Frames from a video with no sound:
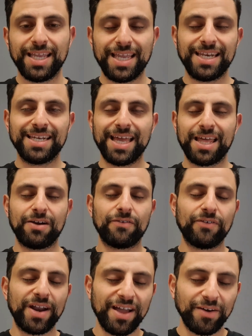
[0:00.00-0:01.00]
in and
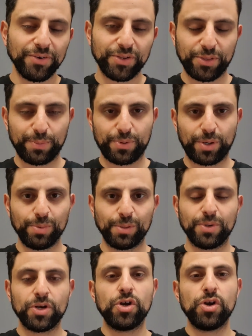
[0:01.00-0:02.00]
around the problem,